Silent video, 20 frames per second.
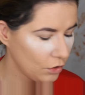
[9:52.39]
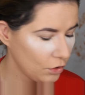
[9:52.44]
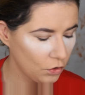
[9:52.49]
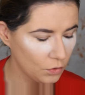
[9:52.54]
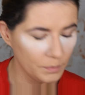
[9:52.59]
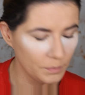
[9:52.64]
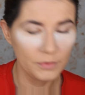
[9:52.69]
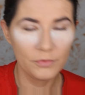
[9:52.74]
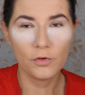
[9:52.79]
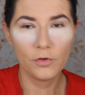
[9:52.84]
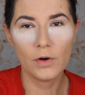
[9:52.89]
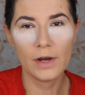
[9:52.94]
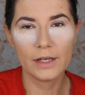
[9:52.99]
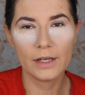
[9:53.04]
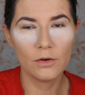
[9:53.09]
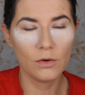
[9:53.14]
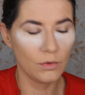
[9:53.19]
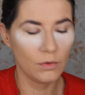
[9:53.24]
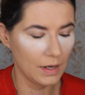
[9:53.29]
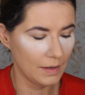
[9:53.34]
Oh, before I
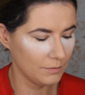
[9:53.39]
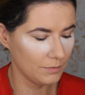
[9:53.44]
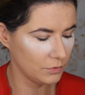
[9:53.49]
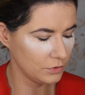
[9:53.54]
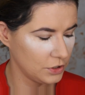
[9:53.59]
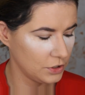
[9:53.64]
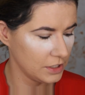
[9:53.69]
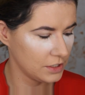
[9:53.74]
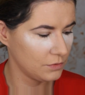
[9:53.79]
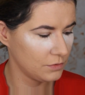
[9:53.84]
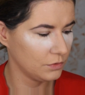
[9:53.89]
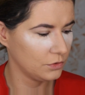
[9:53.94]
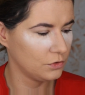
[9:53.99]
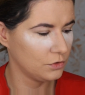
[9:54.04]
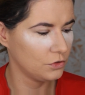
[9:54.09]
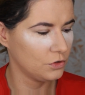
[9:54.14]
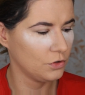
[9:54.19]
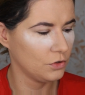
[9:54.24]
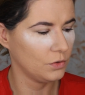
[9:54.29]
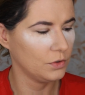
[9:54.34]
go, I just want
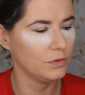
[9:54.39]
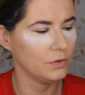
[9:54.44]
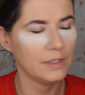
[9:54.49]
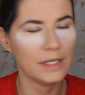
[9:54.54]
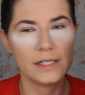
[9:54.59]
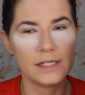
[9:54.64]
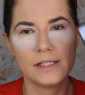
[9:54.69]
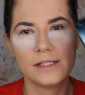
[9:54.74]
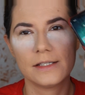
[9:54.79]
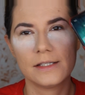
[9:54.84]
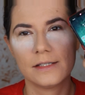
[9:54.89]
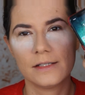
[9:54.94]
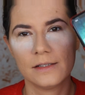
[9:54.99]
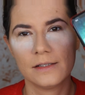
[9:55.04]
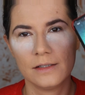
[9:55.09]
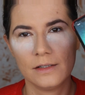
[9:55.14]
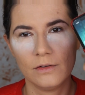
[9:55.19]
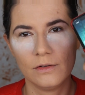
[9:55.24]
to show you that it's